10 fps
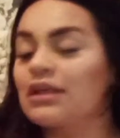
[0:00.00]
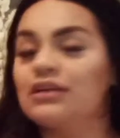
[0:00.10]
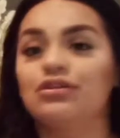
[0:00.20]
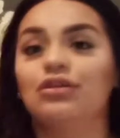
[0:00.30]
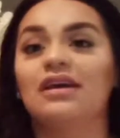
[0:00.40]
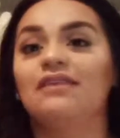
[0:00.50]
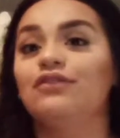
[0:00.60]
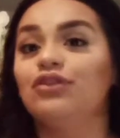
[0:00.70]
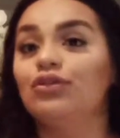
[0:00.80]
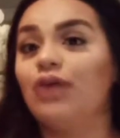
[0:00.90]
So if
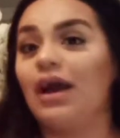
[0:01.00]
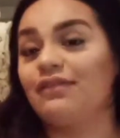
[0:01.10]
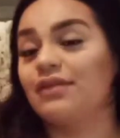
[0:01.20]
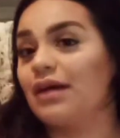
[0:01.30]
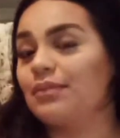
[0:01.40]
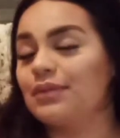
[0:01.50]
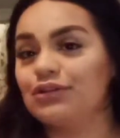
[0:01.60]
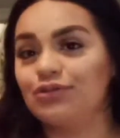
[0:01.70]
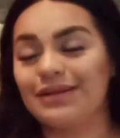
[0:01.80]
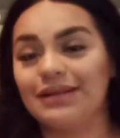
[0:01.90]
you have not
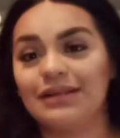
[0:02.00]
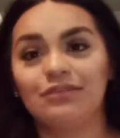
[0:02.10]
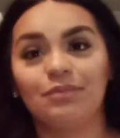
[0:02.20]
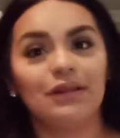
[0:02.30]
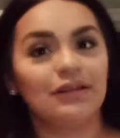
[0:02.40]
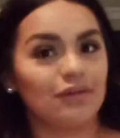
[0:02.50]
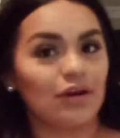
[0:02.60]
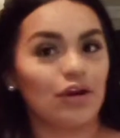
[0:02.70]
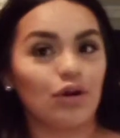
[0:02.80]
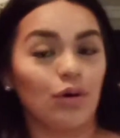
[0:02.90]
been to a DD's, please
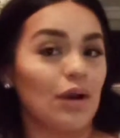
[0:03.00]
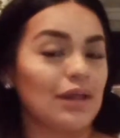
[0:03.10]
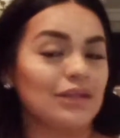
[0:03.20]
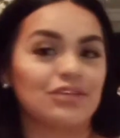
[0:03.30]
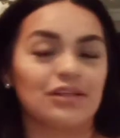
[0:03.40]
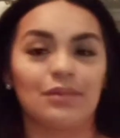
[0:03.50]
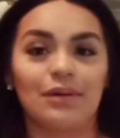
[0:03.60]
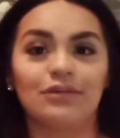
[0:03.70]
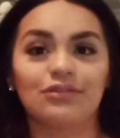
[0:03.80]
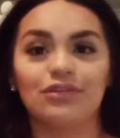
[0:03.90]
go ahead and check them
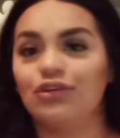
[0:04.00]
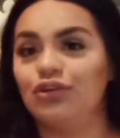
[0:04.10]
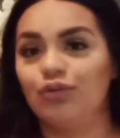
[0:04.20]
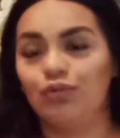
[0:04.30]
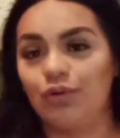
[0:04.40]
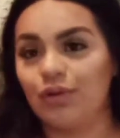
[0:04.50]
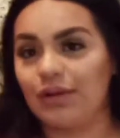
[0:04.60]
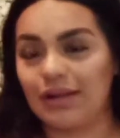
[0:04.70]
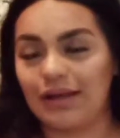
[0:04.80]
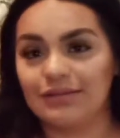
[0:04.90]
out. You will
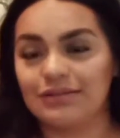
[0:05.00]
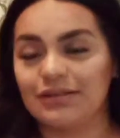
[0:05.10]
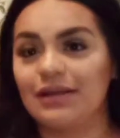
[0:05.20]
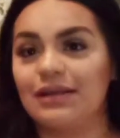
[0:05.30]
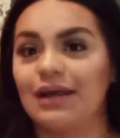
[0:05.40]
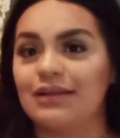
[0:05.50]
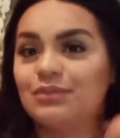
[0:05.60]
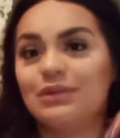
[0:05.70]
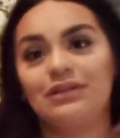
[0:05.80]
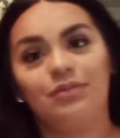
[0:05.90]
not
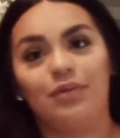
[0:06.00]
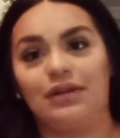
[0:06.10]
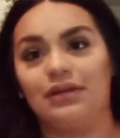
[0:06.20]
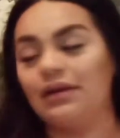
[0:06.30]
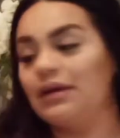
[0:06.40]
be disappointed.